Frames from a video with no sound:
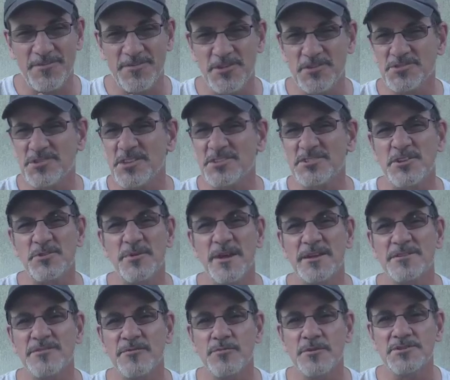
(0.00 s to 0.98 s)
50 or 60
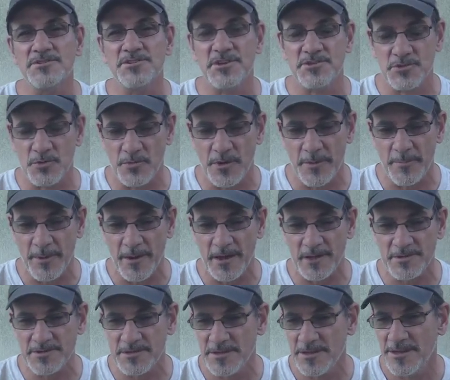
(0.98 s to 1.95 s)
rounds of Winchester white
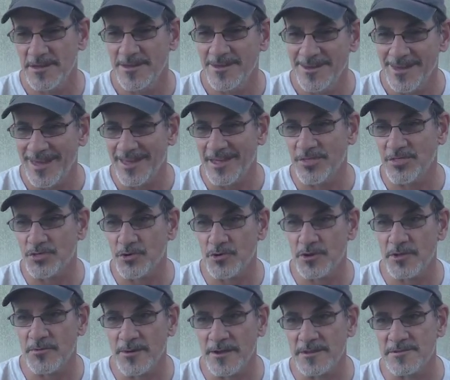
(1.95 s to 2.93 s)
box, and
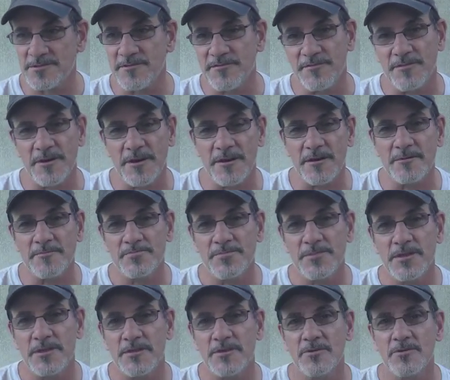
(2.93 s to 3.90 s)
30 rounds of
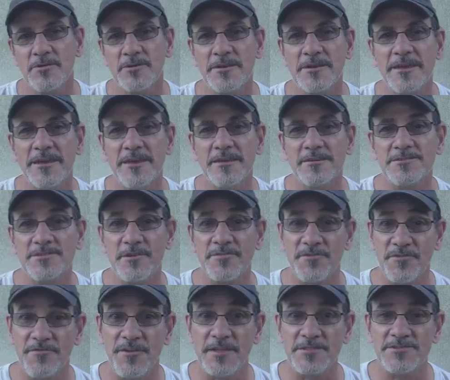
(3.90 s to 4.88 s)
100A
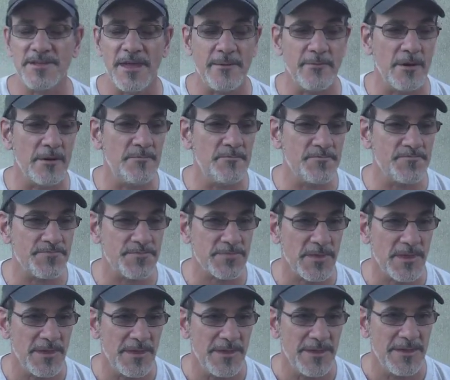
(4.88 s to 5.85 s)
self-defense ammo,
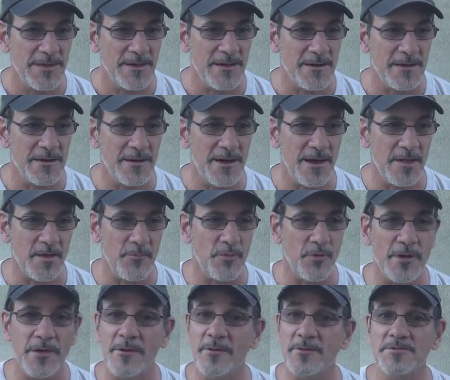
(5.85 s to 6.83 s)
hollow
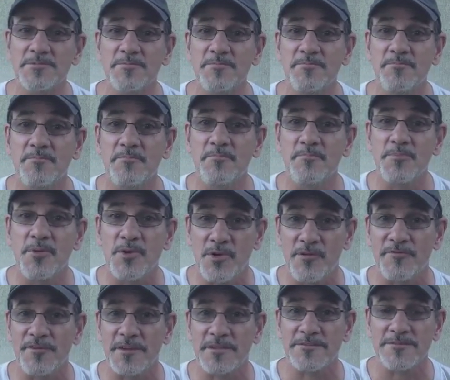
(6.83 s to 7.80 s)
point. It was
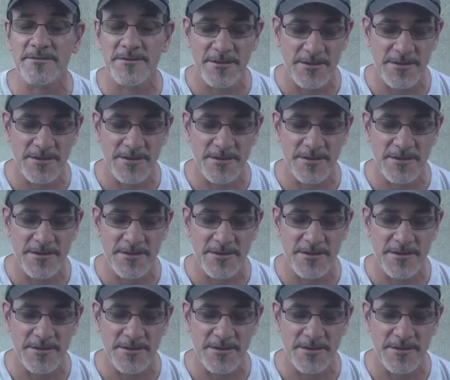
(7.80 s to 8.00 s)
perfect.